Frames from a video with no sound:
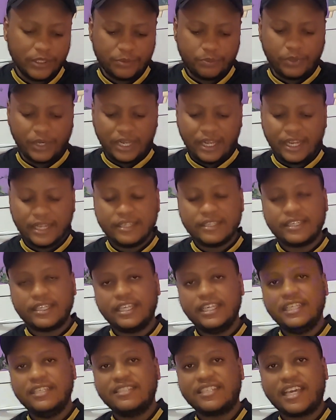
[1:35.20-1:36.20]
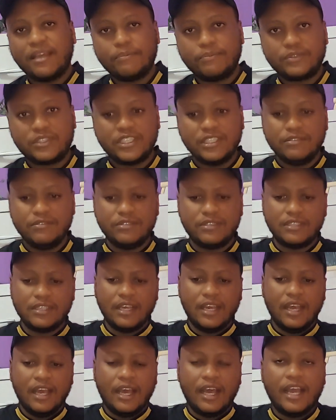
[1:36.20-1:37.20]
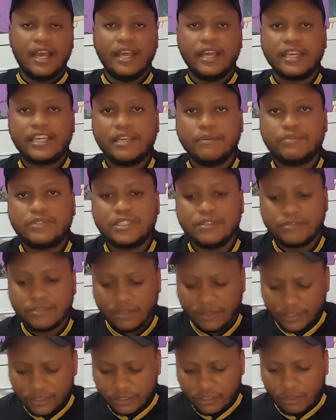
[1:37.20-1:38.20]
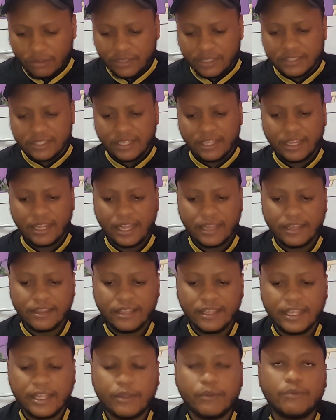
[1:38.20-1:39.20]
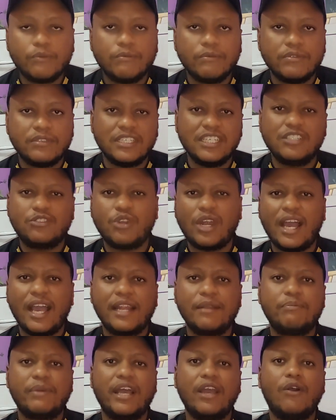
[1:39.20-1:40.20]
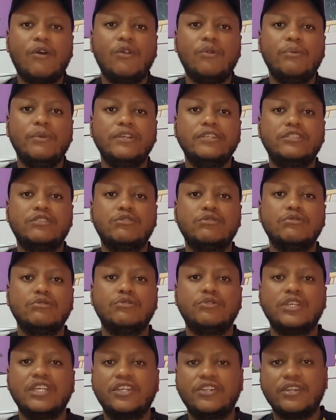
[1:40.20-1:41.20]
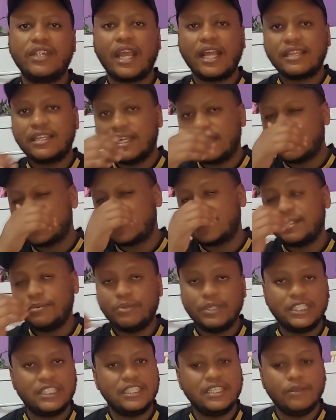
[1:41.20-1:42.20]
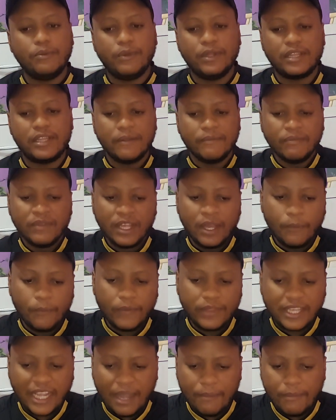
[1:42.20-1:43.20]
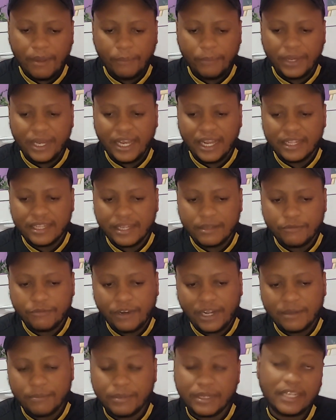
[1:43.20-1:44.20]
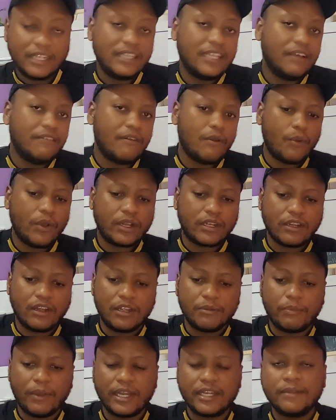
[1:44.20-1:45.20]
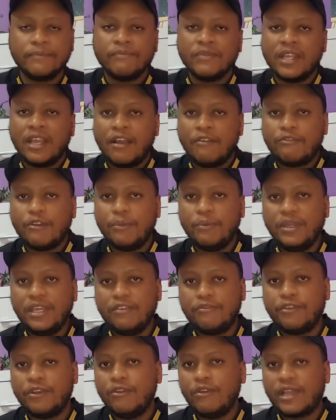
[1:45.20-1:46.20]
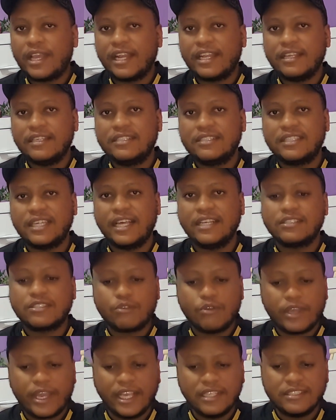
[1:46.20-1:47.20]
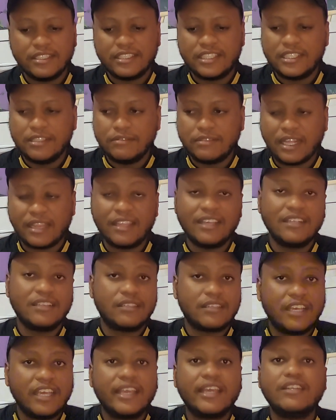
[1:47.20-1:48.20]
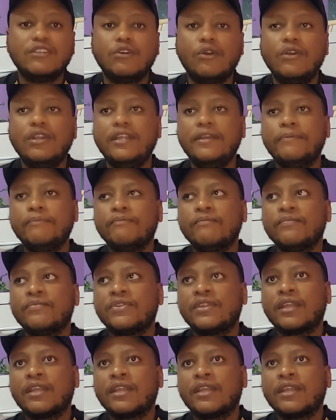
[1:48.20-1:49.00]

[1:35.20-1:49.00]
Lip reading: brilliant. He kept Chiefs on his shoulders, and I think he tried by all means to recreate that CBD with Kamabila and front, but it never worked out. But for me, if you look at his stats, okay, the Chiefs, I think Keegan Dolly,